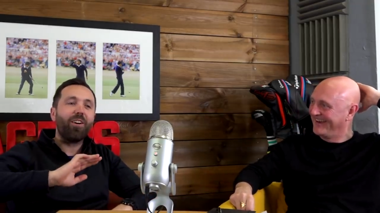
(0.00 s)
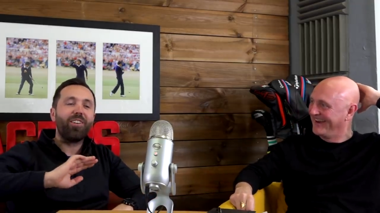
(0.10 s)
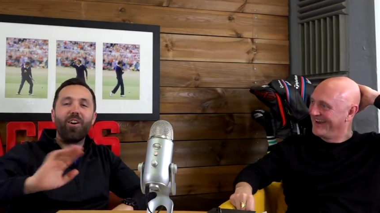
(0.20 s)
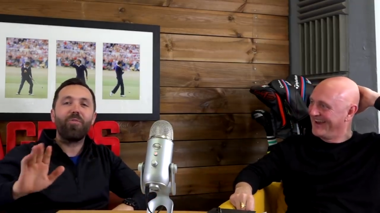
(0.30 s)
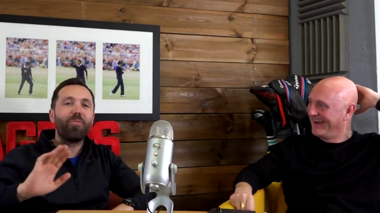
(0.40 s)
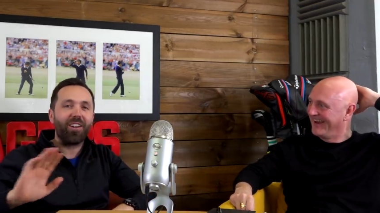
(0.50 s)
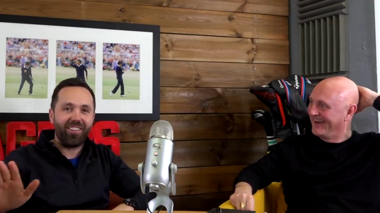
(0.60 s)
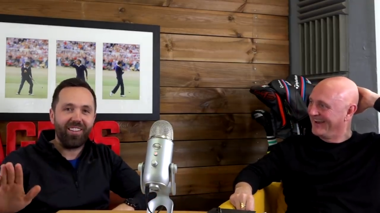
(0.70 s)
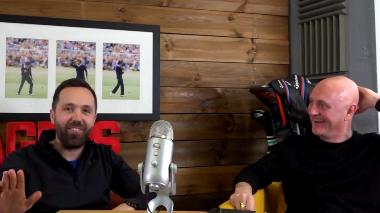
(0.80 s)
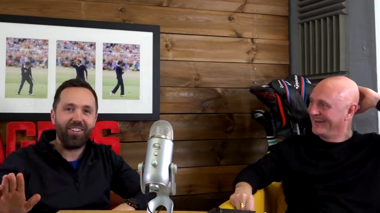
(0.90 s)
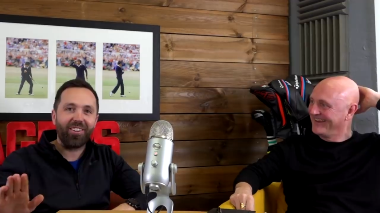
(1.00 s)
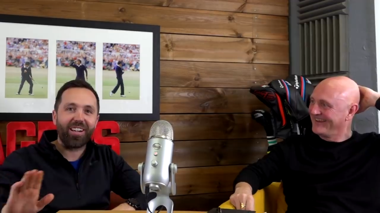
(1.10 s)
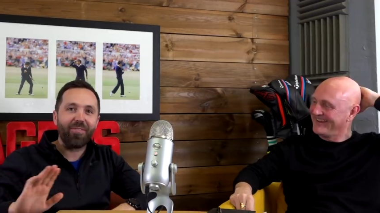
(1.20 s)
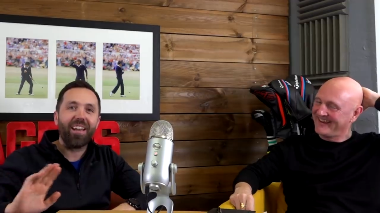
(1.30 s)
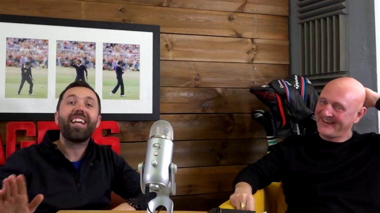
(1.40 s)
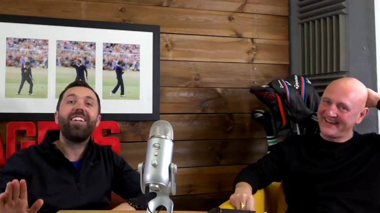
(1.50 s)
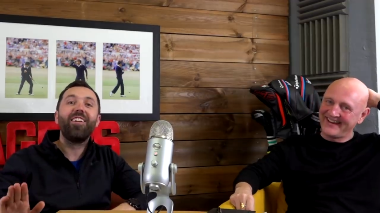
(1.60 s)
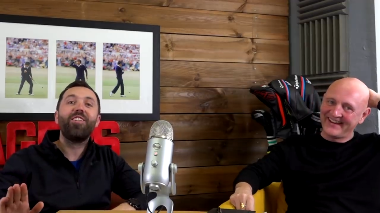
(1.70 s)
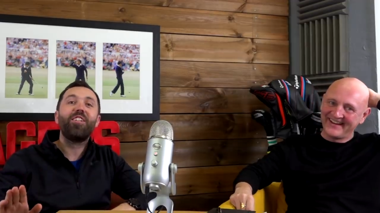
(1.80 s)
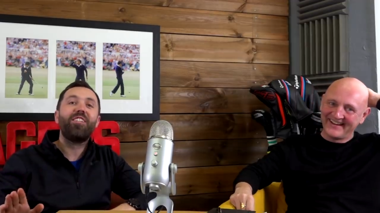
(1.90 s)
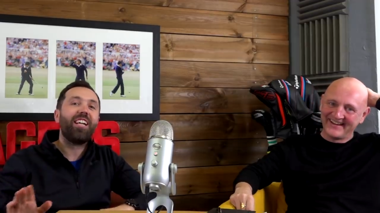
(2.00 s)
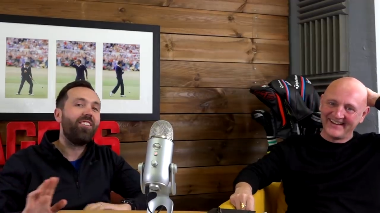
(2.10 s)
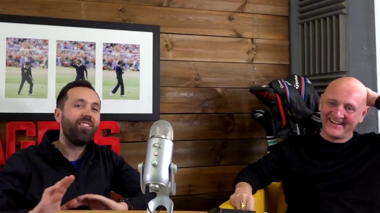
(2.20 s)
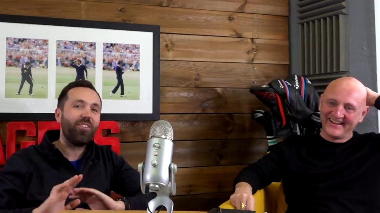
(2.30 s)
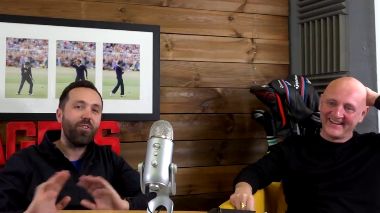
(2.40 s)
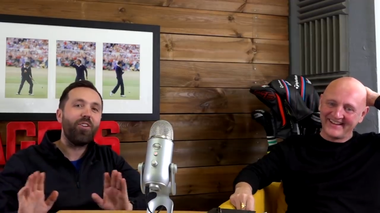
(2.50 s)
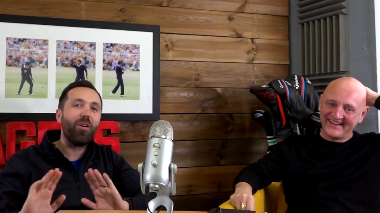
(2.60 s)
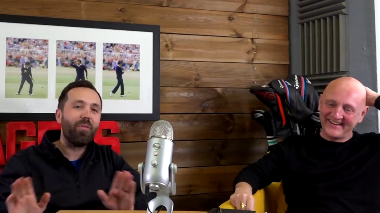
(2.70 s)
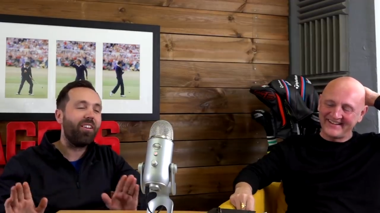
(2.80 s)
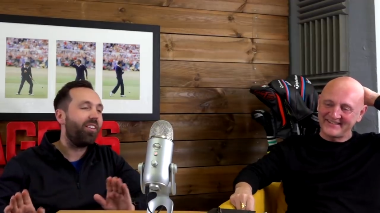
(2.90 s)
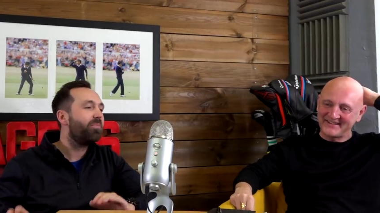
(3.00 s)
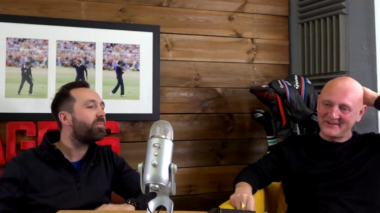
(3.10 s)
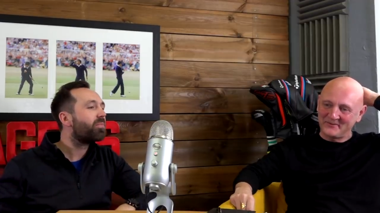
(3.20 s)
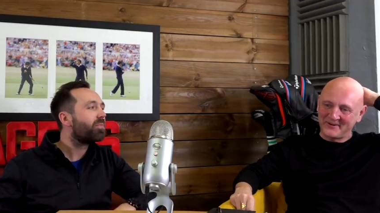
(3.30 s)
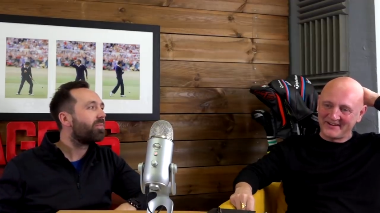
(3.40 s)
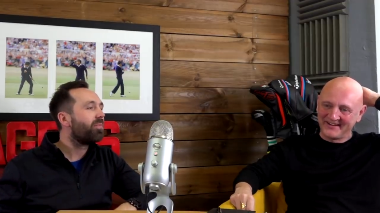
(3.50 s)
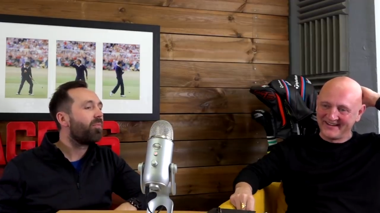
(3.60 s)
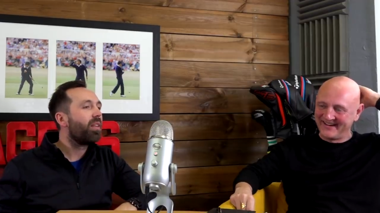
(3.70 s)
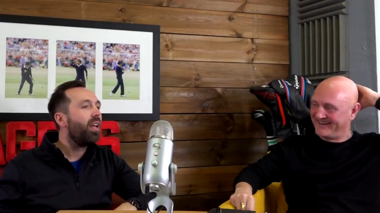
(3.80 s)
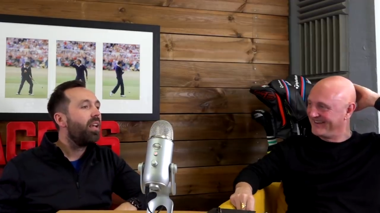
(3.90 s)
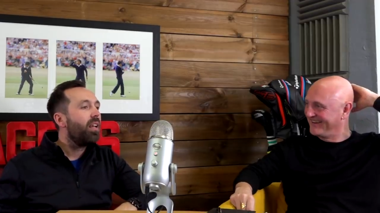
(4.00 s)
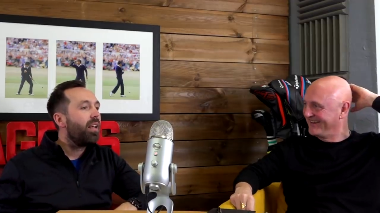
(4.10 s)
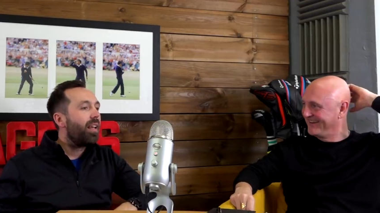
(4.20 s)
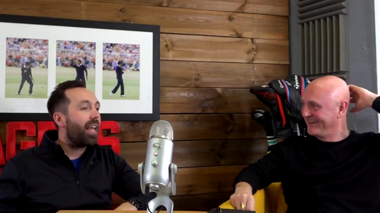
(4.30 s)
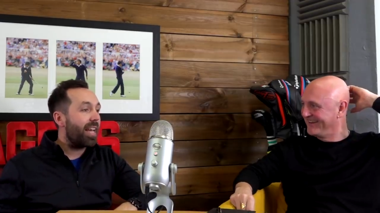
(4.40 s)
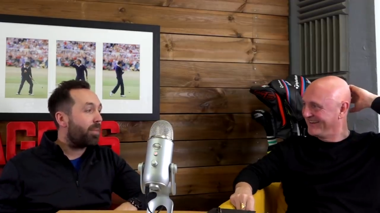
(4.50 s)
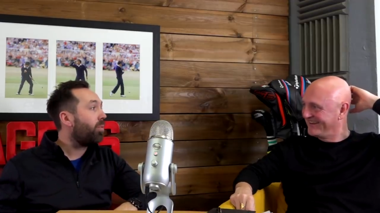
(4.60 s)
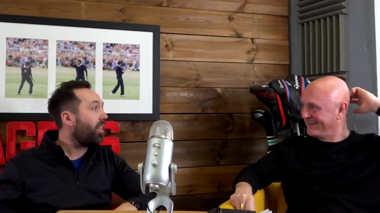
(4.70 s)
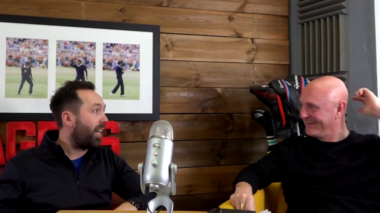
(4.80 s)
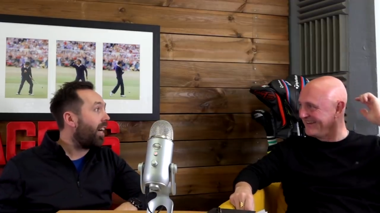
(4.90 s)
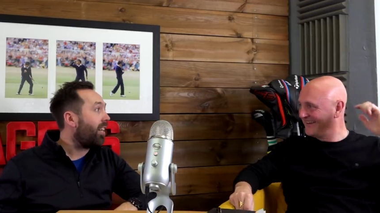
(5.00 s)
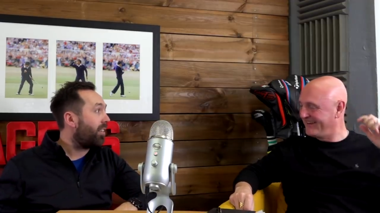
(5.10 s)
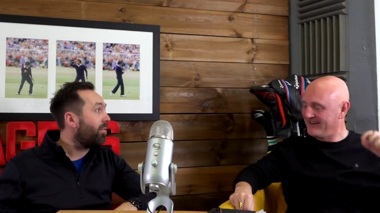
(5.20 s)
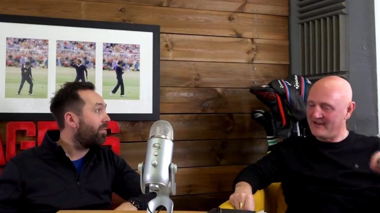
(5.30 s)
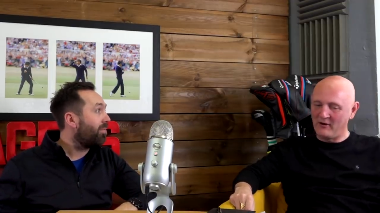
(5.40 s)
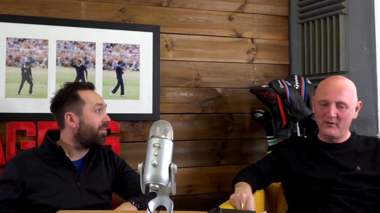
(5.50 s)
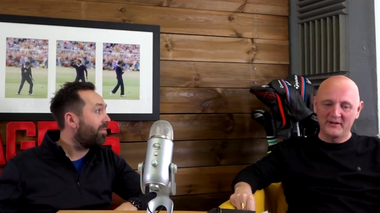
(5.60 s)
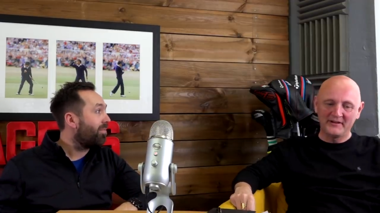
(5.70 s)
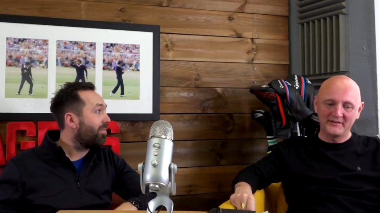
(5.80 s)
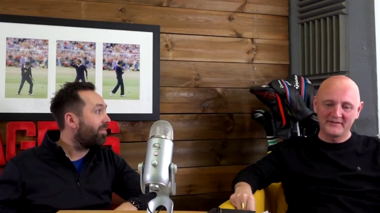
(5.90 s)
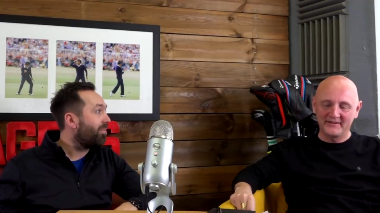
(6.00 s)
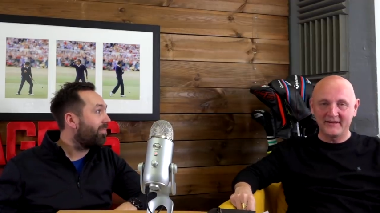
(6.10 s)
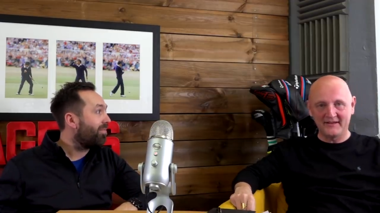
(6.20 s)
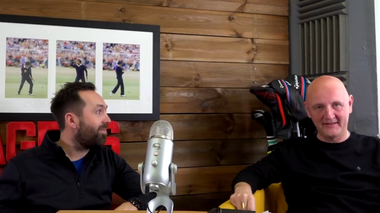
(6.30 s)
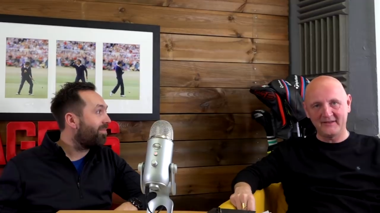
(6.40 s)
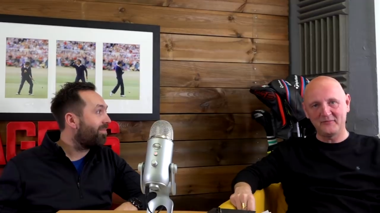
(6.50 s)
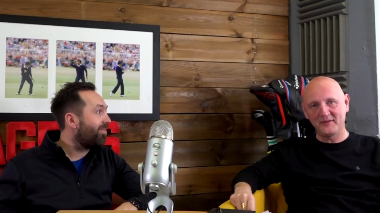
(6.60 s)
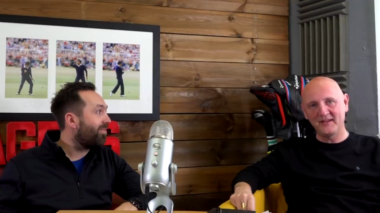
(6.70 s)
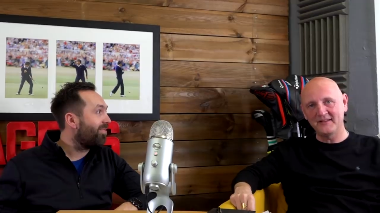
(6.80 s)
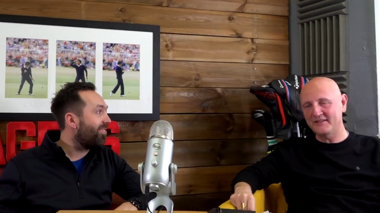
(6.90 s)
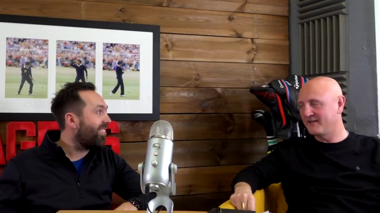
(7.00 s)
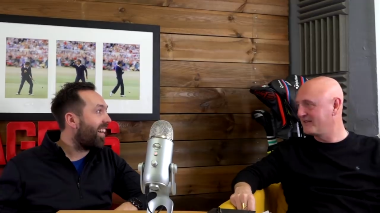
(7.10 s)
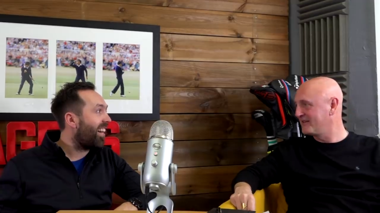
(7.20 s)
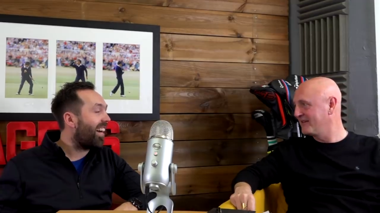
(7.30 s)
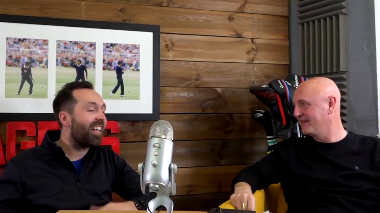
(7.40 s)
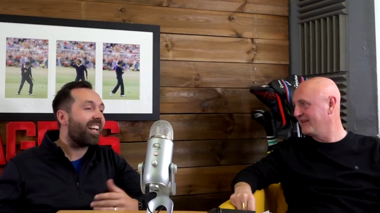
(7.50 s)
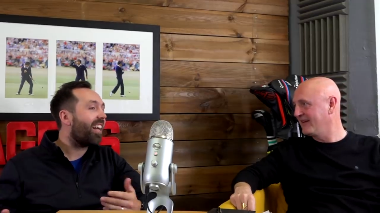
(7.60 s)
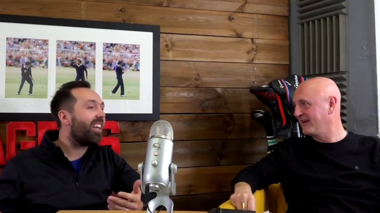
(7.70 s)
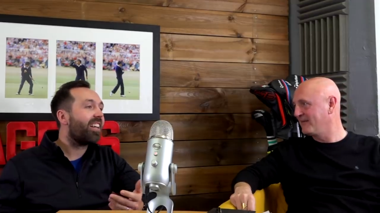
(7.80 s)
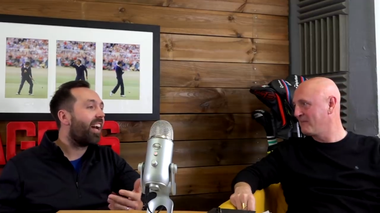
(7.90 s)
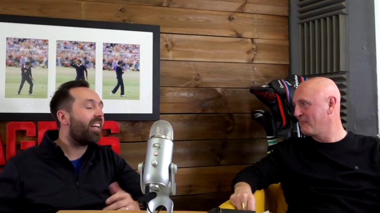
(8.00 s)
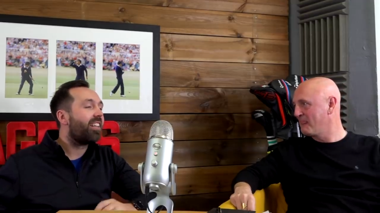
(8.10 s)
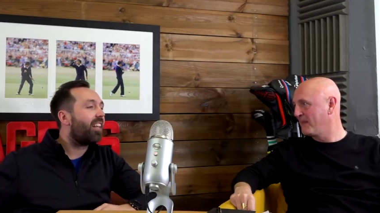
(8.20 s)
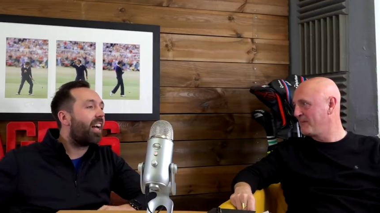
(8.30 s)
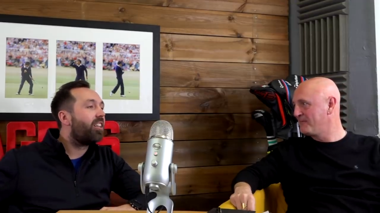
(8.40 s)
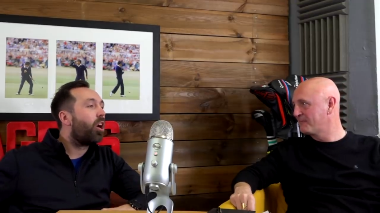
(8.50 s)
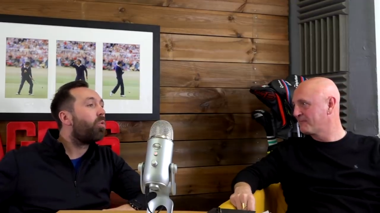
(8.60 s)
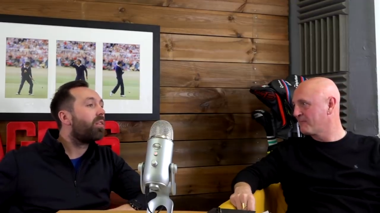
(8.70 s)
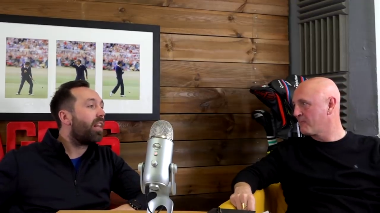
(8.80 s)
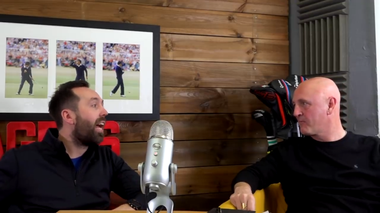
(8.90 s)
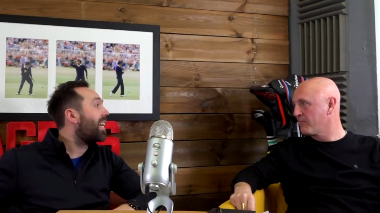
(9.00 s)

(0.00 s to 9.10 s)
Speaker 1: You know what? Don't bother. If you're looking at making a YouTube channel, do not bother.
Speaker 2: stay away it's bloody hard. Yeah, oh, it is. Yeah, it definitely is hard. Like, and I, and
Speaker 1: I, I, I don't